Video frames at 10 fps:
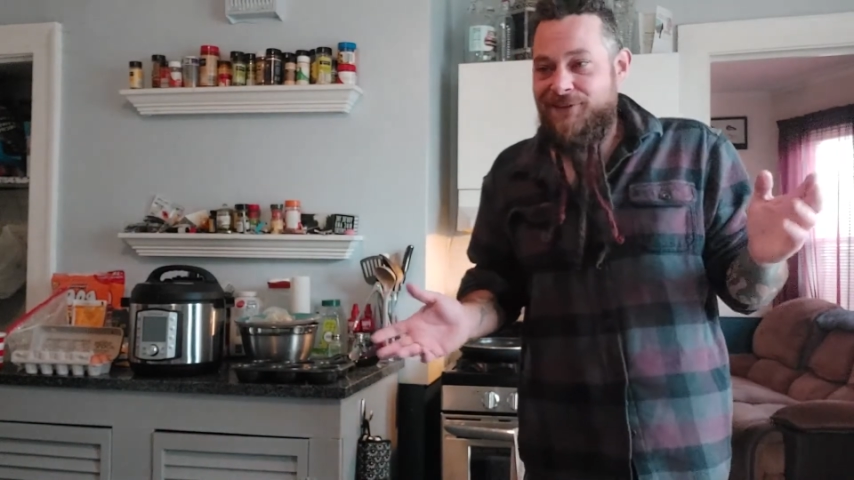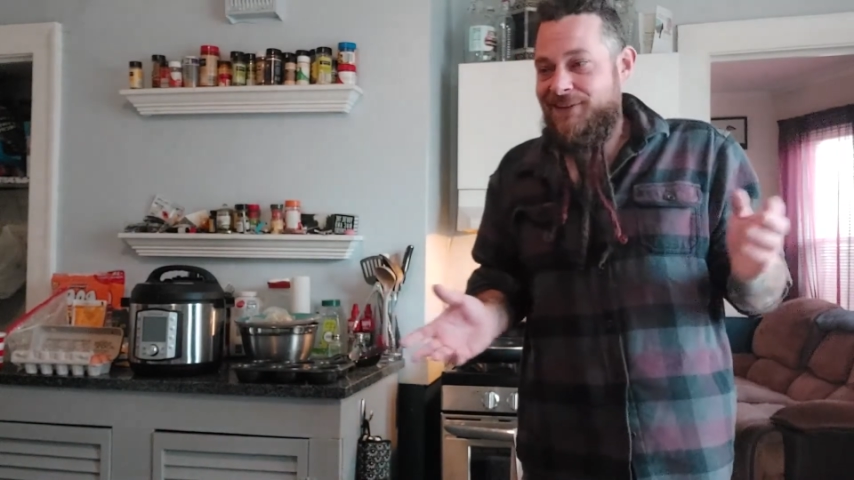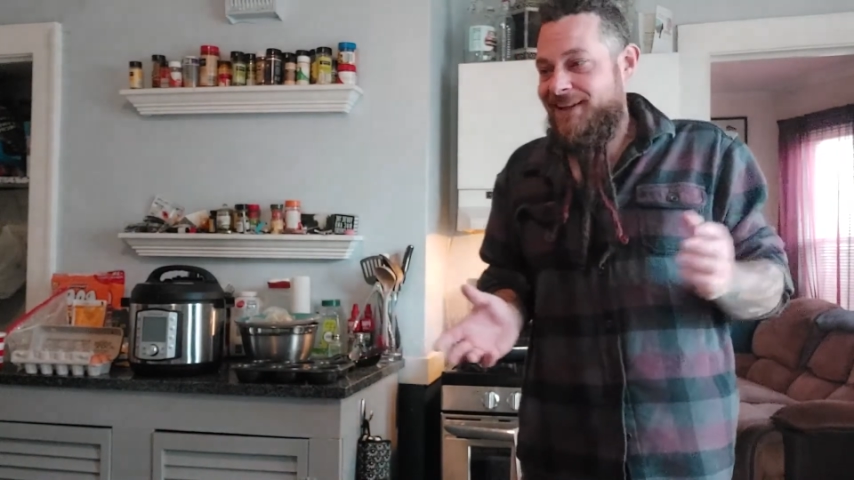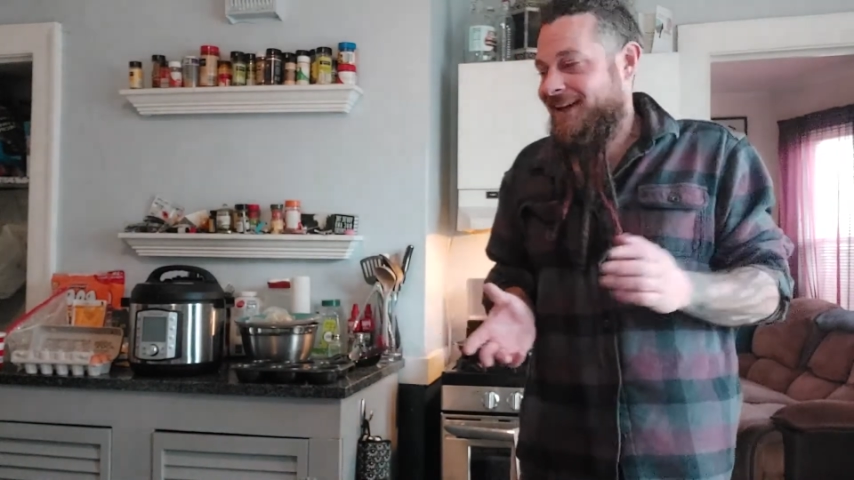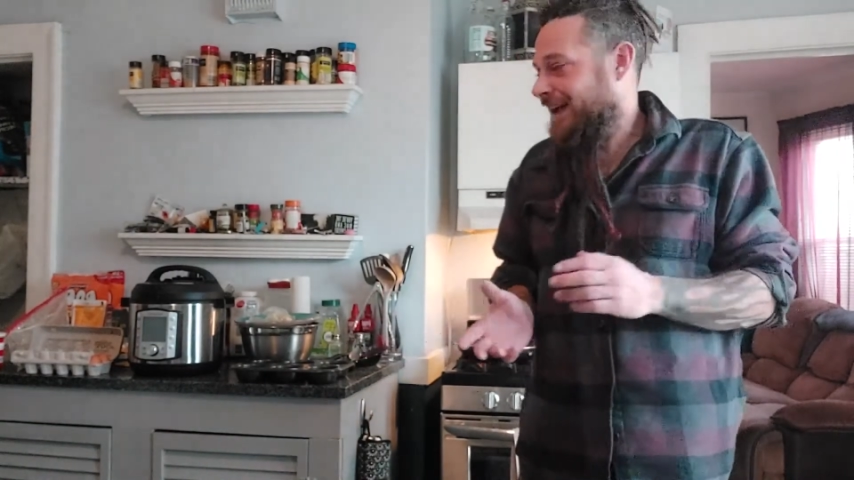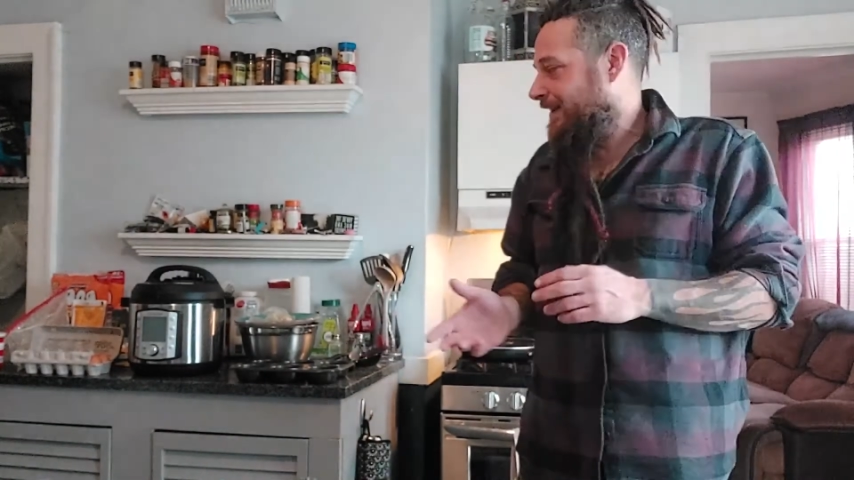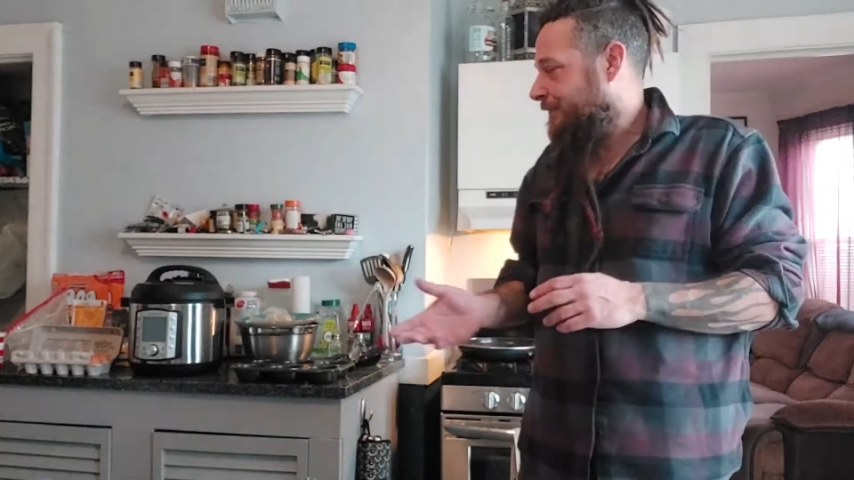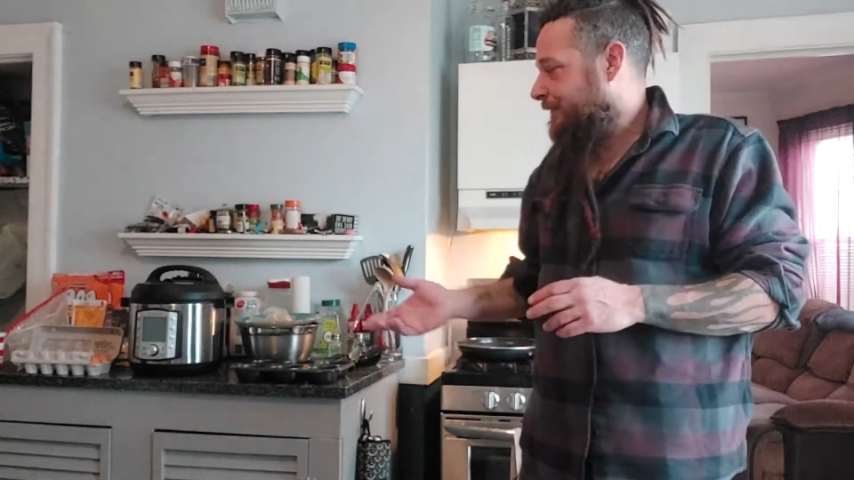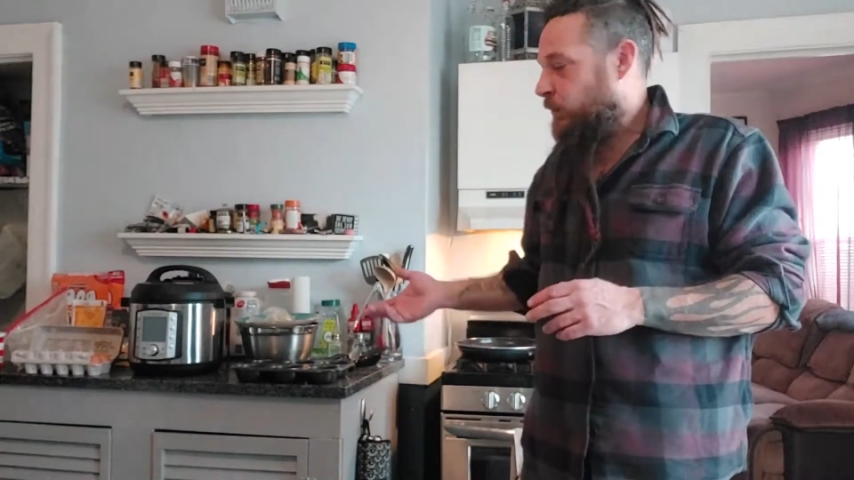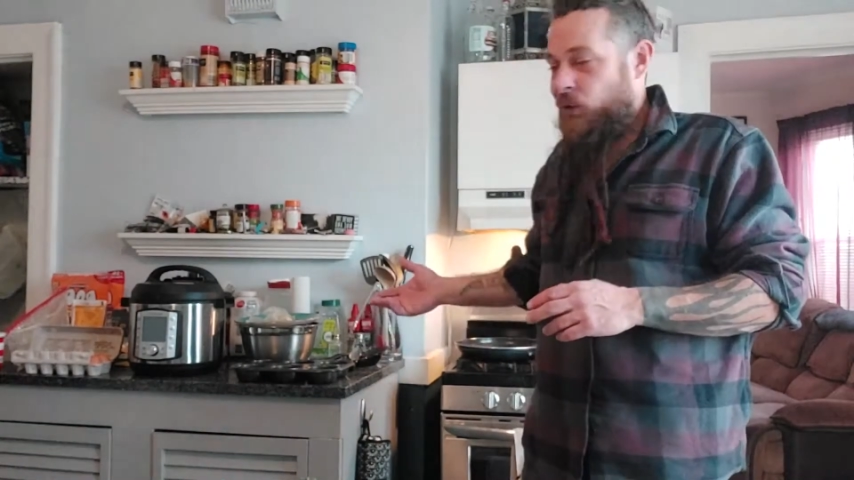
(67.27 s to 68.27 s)
and they had a
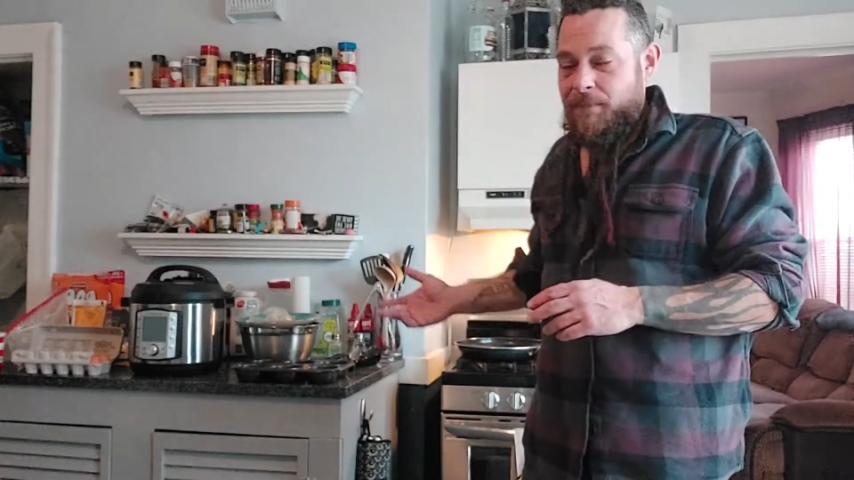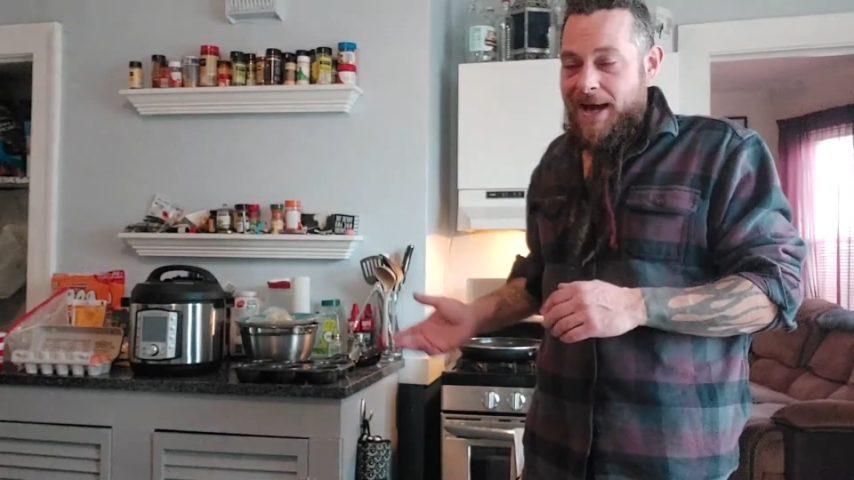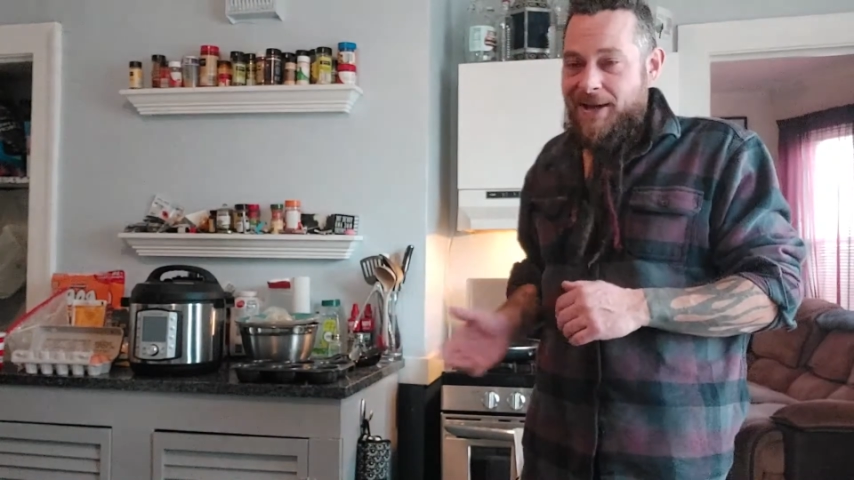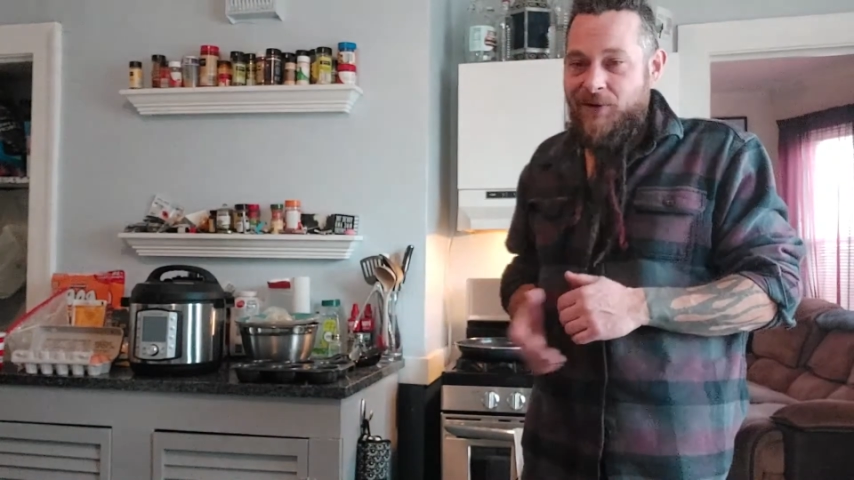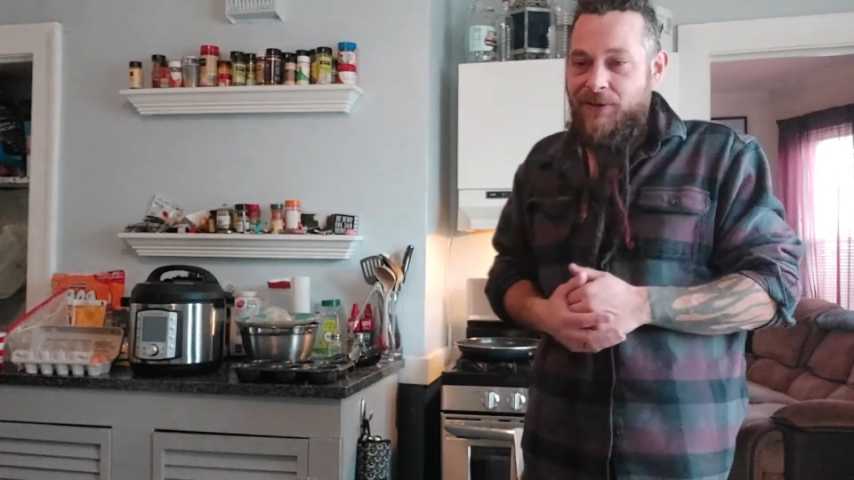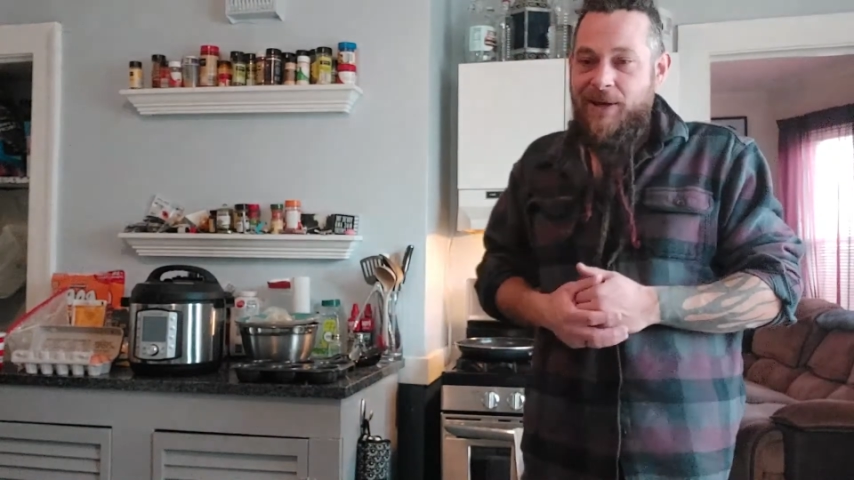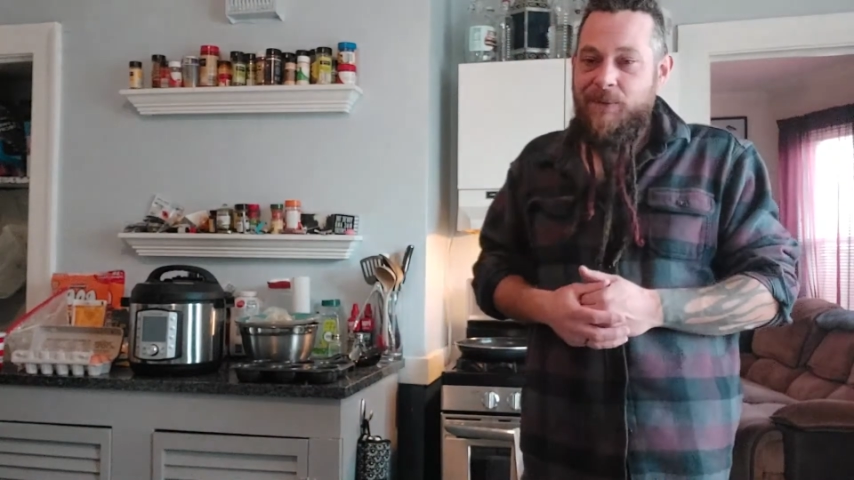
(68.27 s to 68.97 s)
floor model that